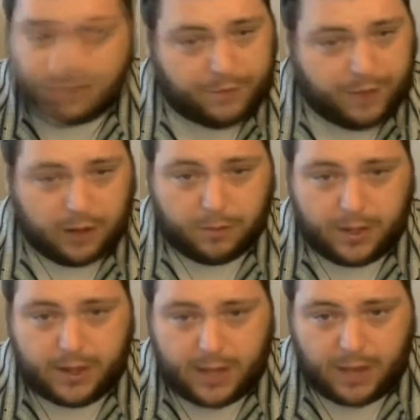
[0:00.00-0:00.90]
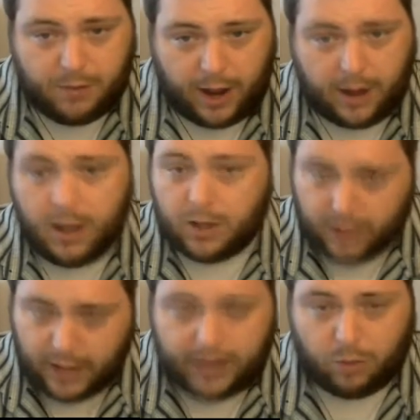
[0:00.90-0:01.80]
available in the unit,
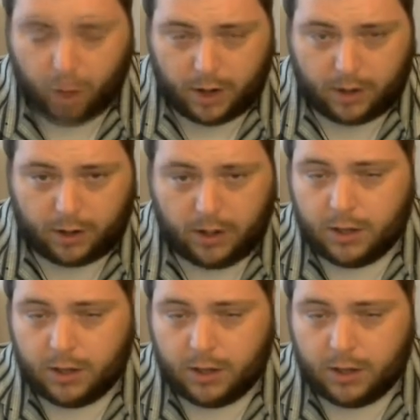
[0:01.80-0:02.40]
like water,